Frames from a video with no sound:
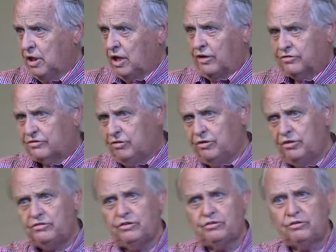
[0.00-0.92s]
As soon
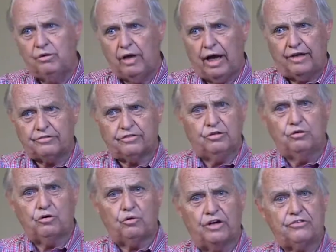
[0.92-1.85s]
as you asked
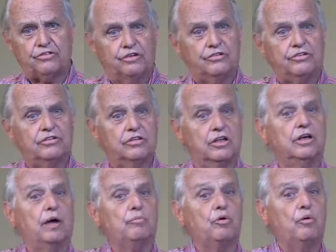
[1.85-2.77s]
two questions, the
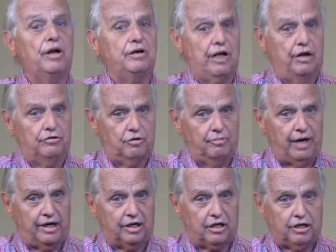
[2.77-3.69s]
number went down
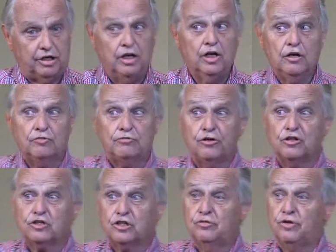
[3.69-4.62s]
dramatically.
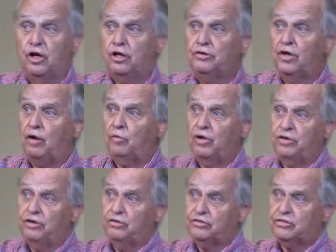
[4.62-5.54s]
First of all, not
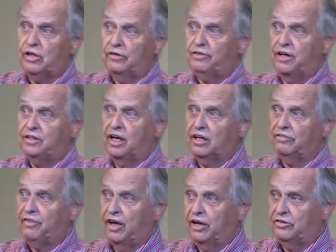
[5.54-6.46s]
whether you
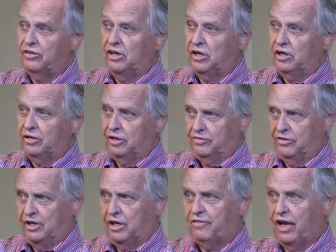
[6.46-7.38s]
self-identify as
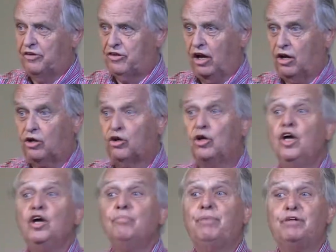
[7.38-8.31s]
an evangelical,
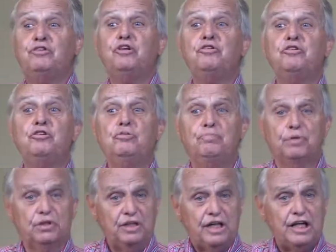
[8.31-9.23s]
but do you
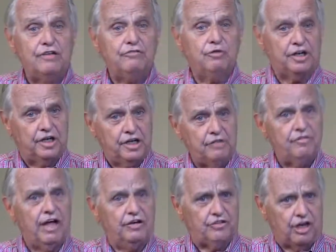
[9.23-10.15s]
believe what an
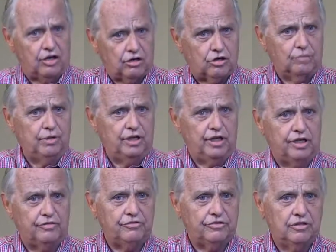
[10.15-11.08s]
evangelical
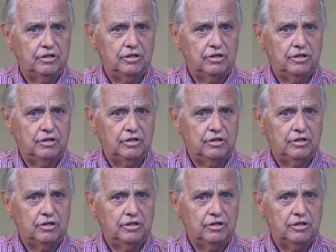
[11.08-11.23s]
believes